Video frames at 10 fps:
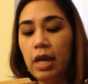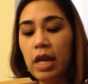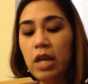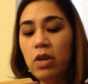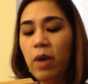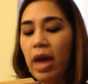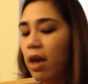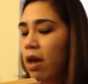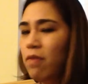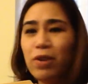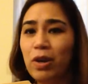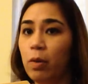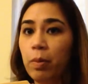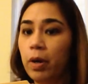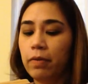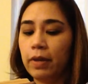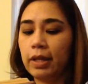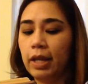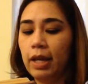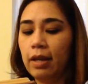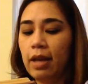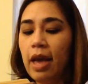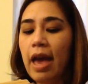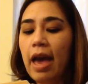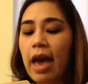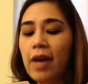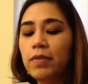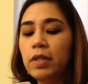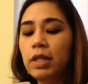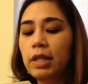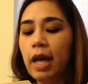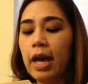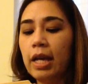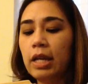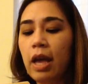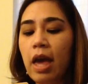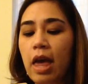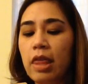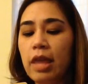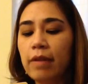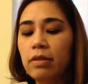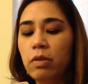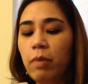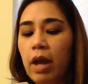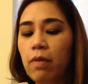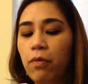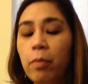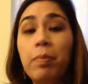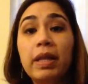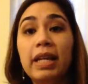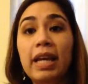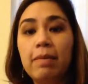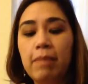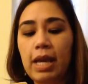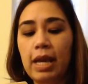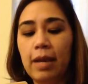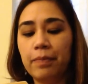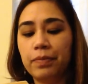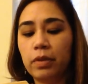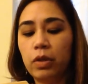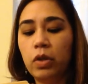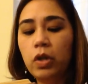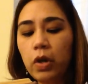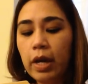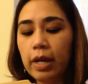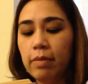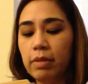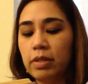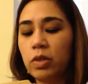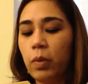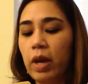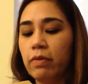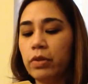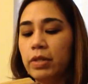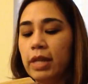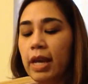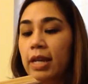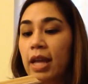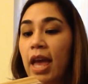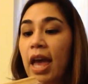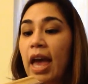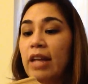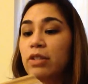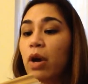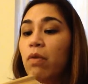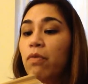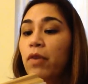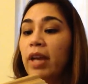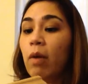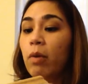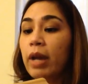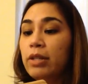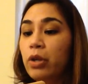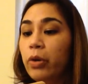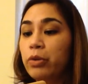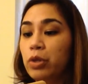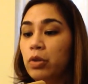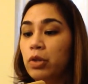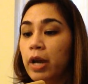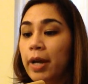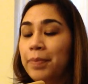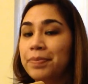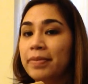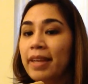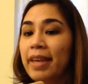He knew every note perfectly. After the line, "That's the way for Billy and me." "Good," Mrs. Quaver said. "And don't forget what I told you, John.